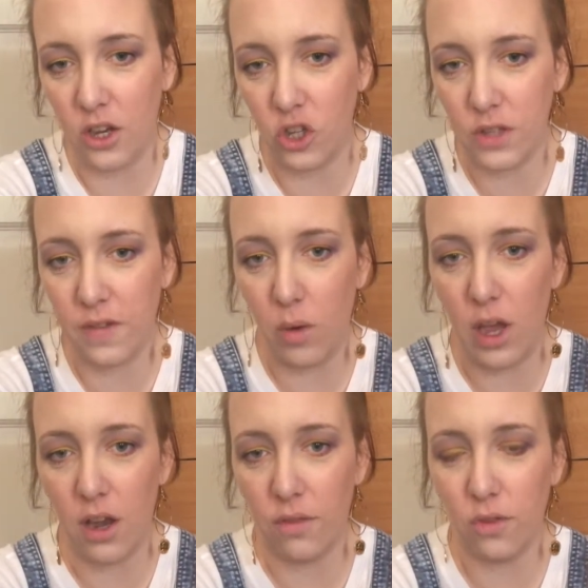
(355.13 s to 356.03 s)
I just felt
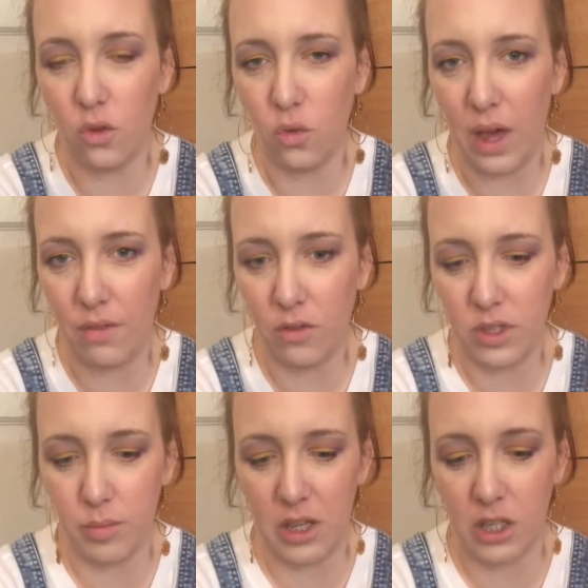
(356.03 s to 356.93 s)
it and I thought, oh, that
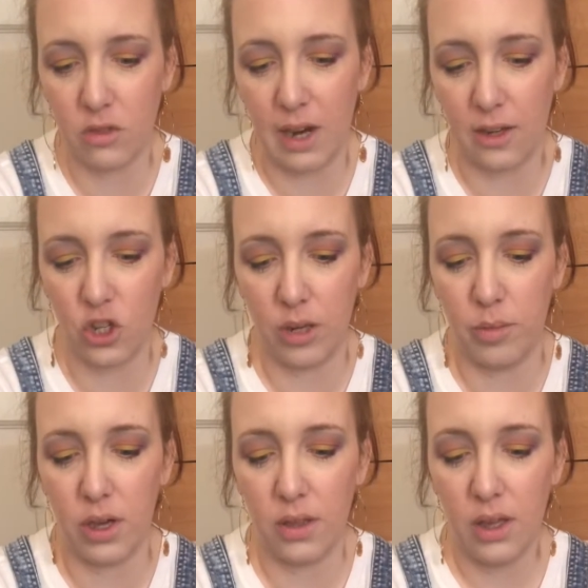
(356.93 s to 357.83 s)
feels a bit scratchy,
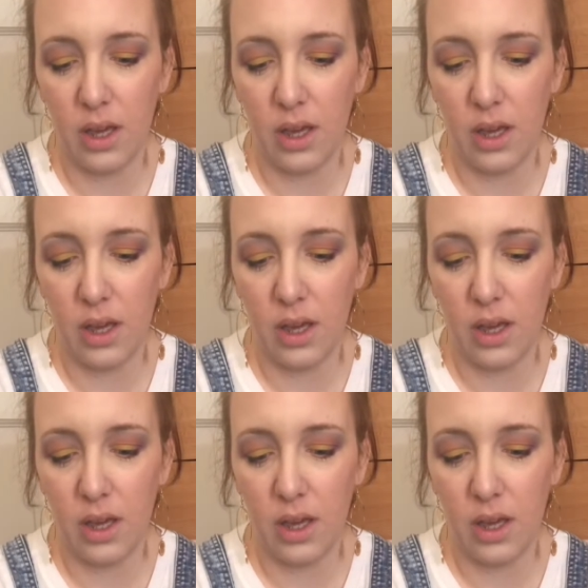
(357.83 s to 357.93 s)
but